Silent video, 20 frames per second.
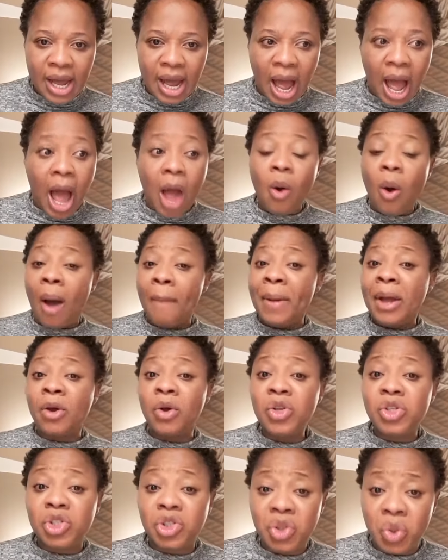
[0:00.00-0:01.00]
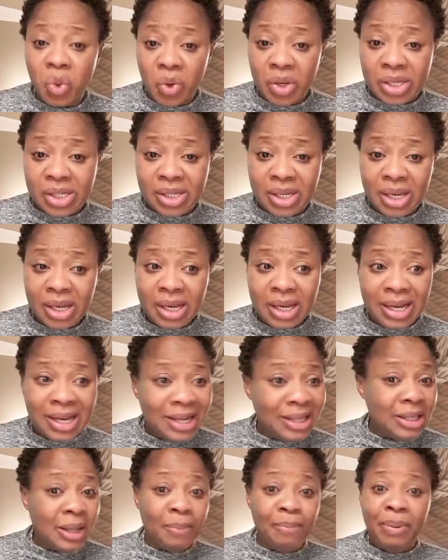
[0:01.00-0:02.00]
How am I going to do it?
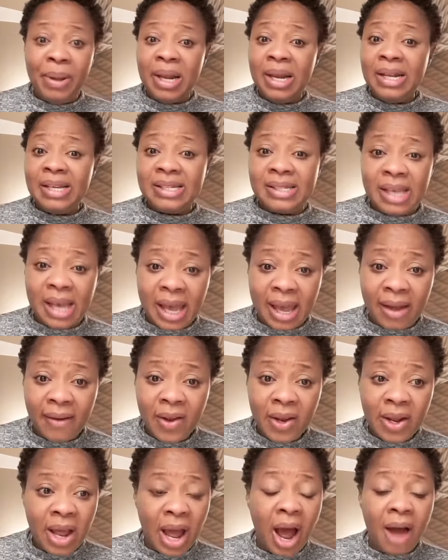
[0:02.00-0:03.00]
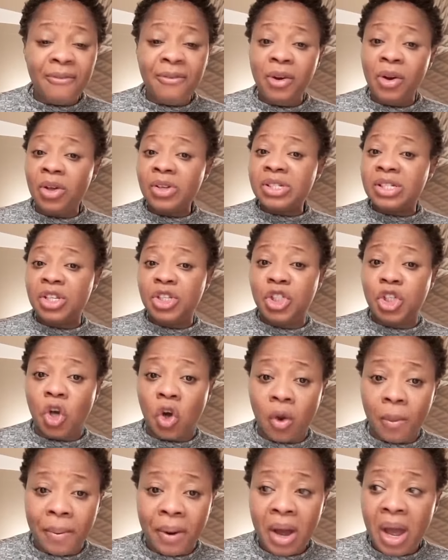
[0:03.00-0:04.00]
The bill is here. I've lost the
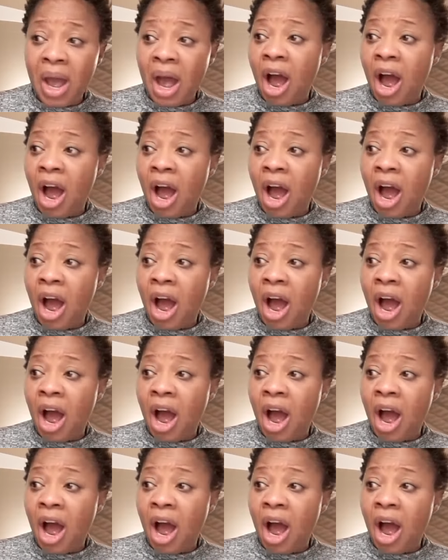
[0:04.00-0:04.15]
job.